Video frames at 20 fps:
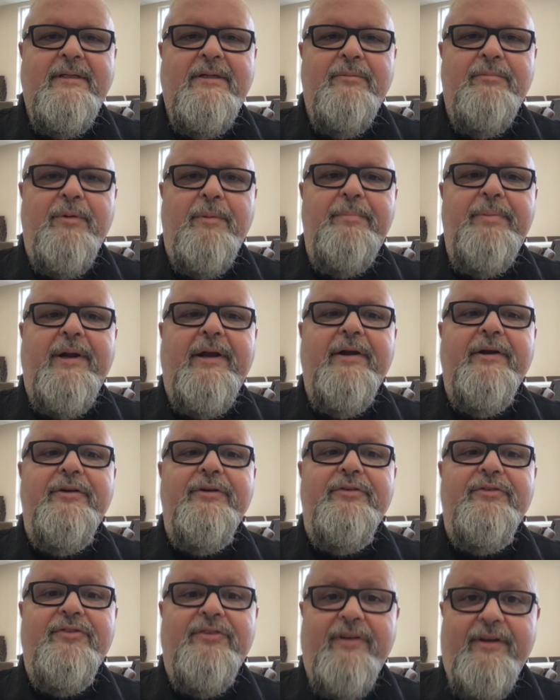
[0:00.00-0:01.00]
Prepare
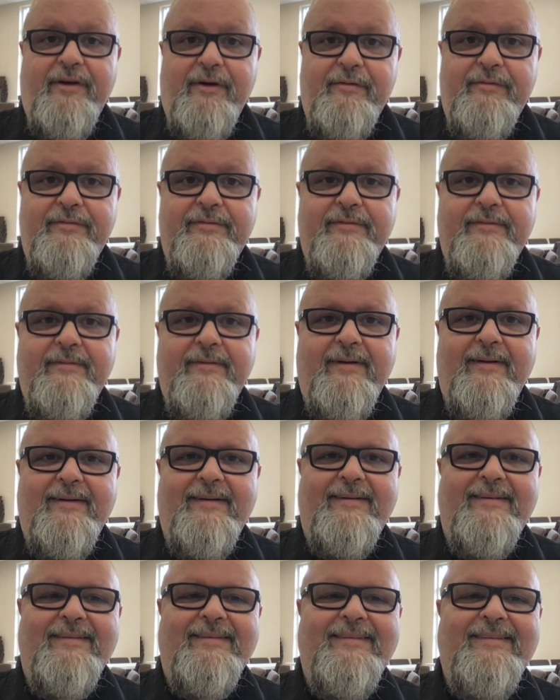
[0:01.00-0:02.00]
yourself."
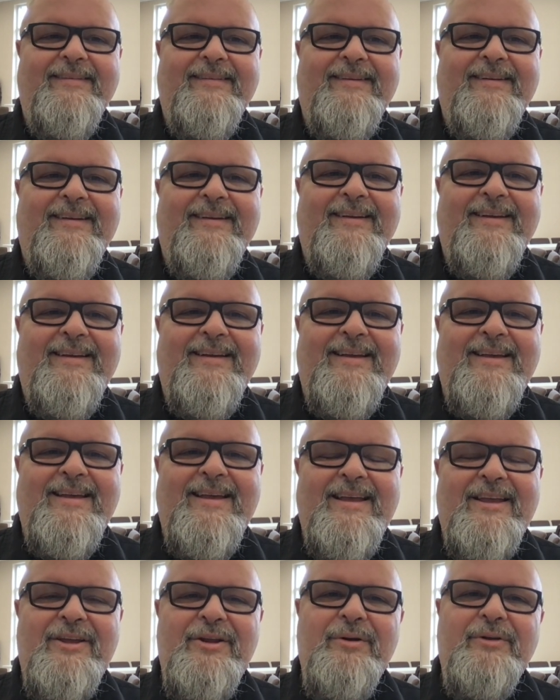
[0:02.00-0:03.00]

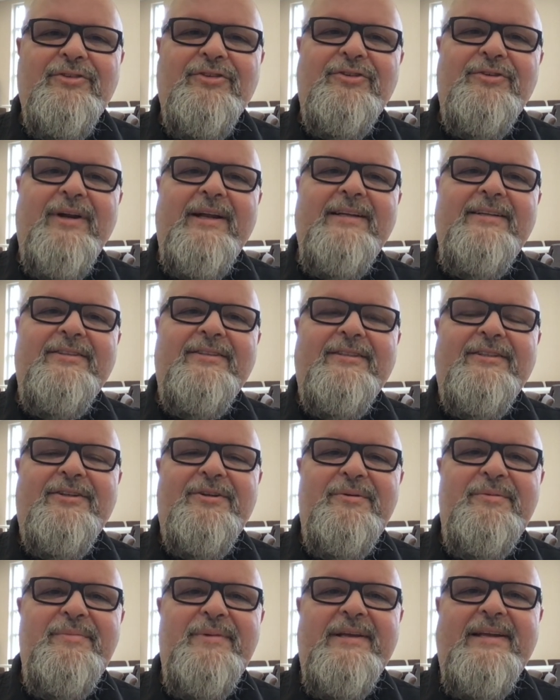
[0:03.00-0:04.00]
You know, it's strange
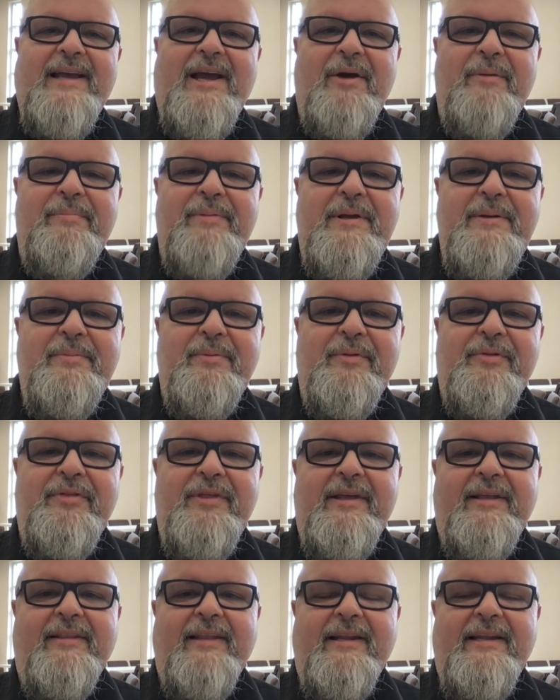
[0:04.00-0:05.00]
to me how people
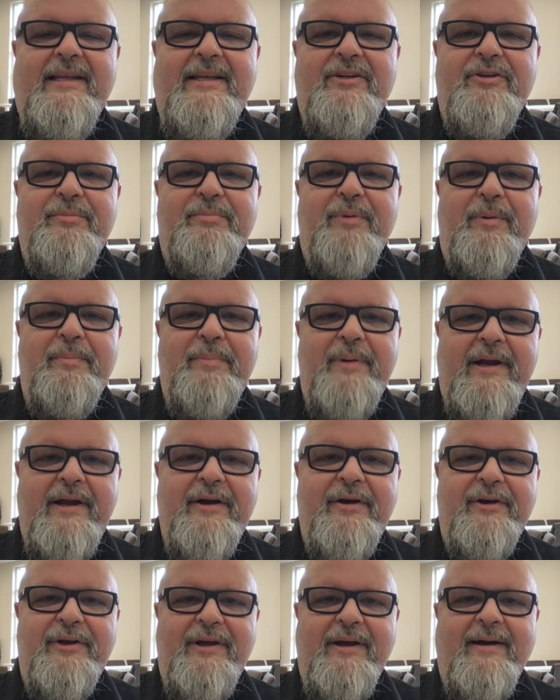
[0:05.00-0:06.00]
think they need to
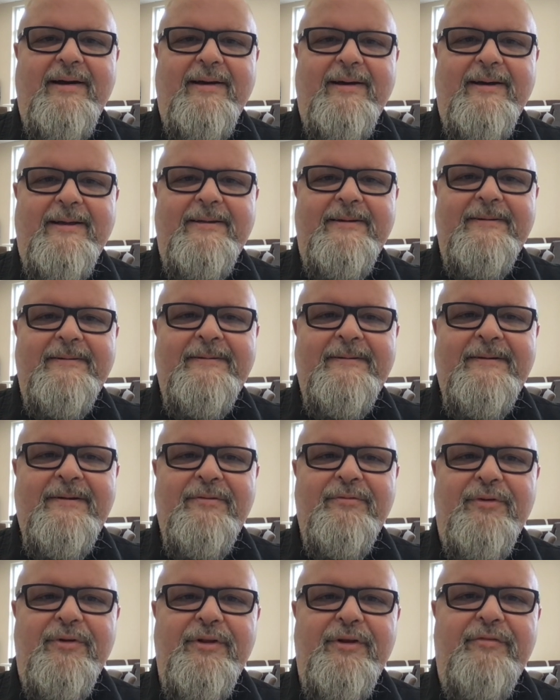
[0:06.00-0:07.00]
prepare God
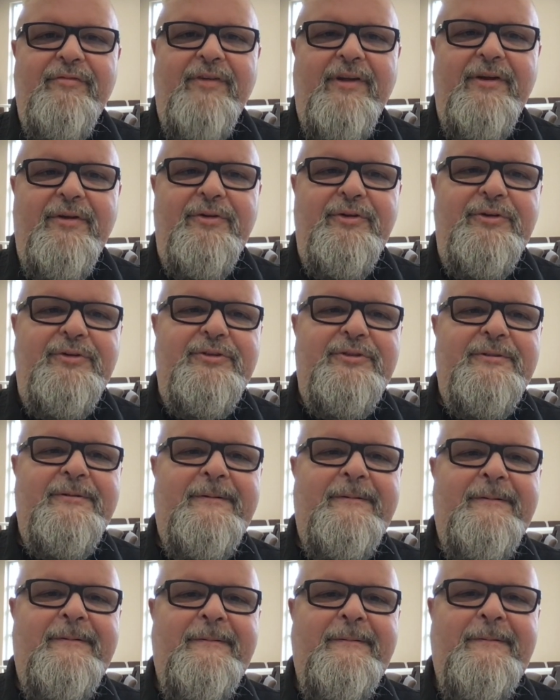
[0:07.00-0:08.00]
for their failures.
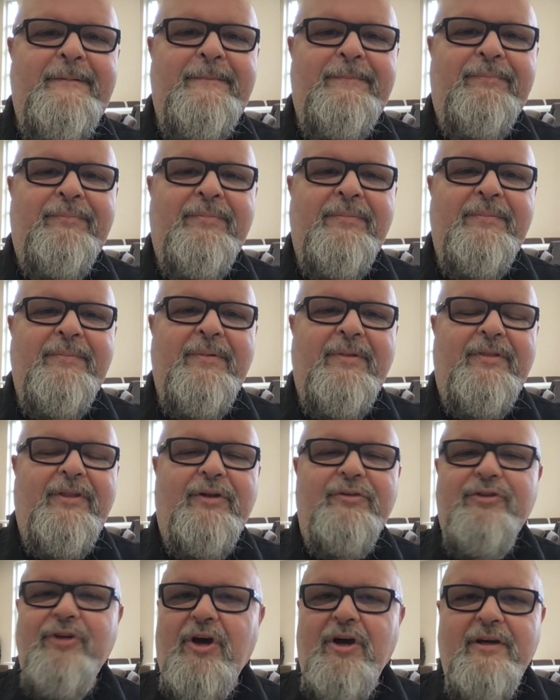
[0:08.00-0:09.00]

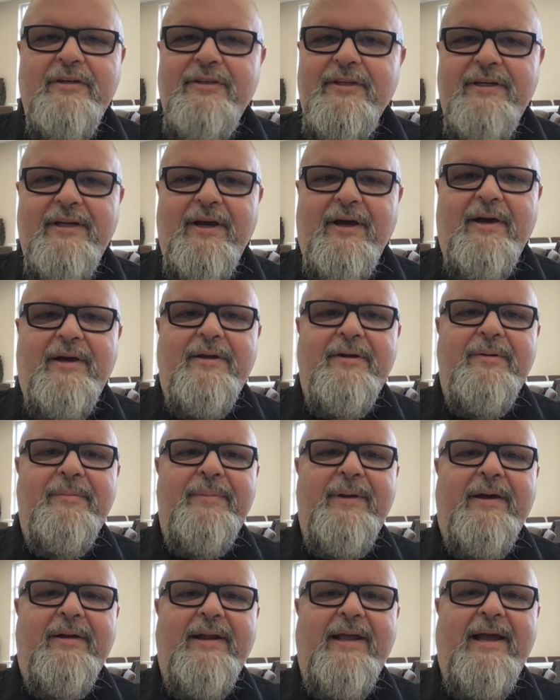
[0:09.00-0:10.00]
They'll talk to God
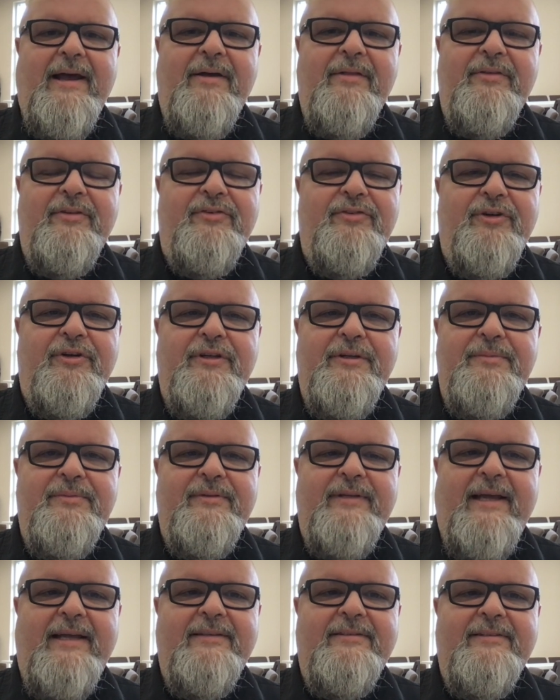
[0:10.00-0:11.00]
about how the
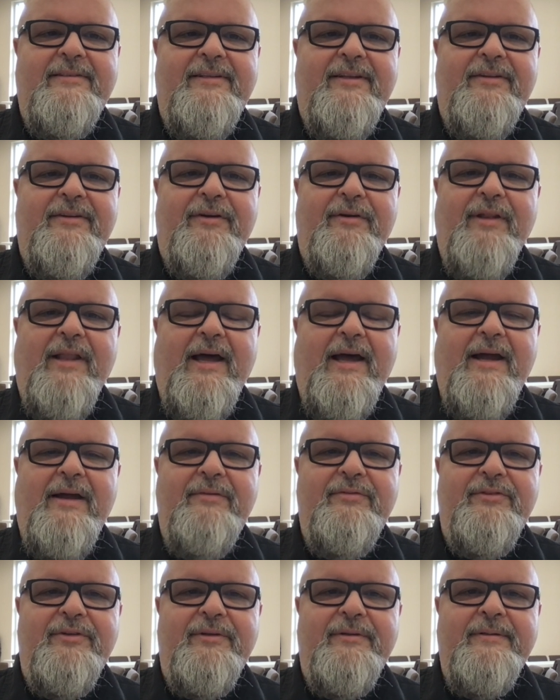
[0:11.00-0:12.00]
circumstances in their
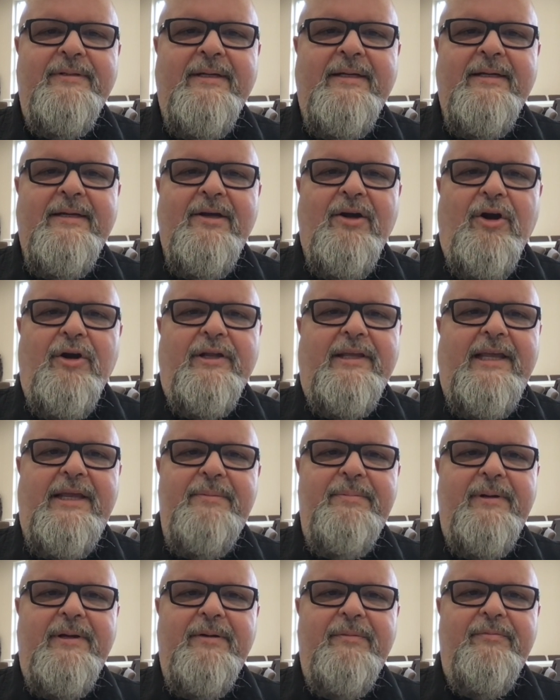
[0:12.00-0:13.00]
lives are
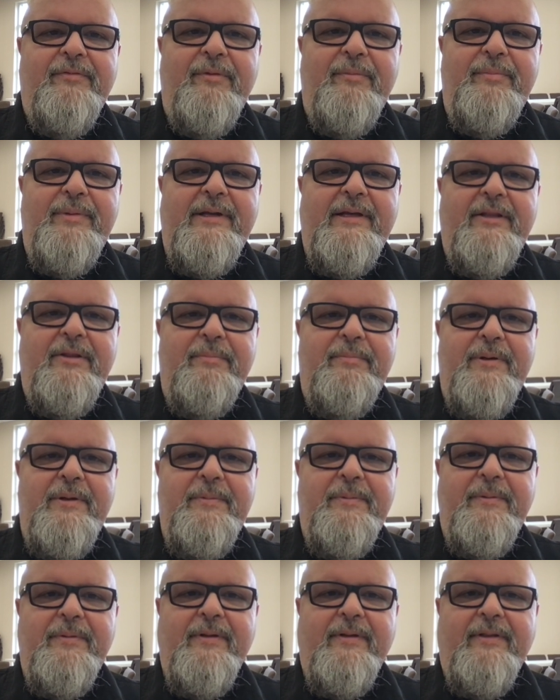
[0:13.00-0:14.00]
keeping them from being the
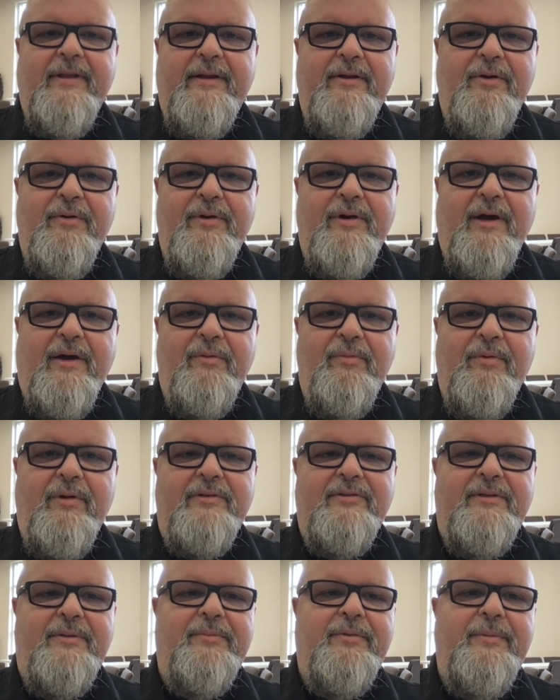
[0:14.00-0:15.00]
people that they know God
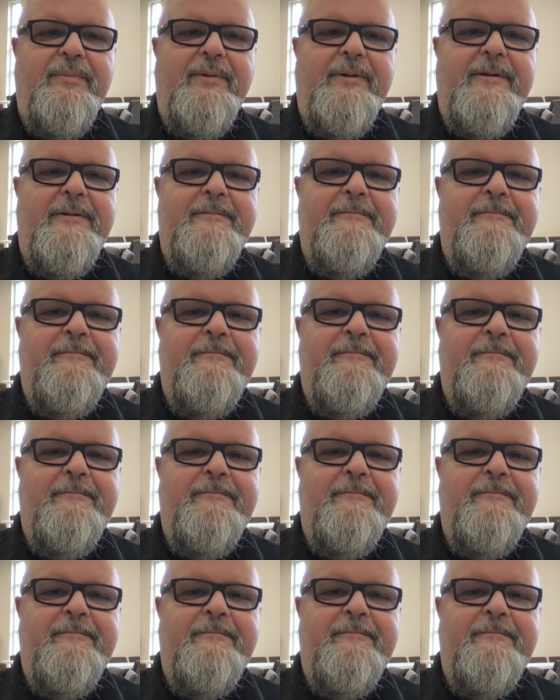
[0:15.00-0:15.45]
wants them to be.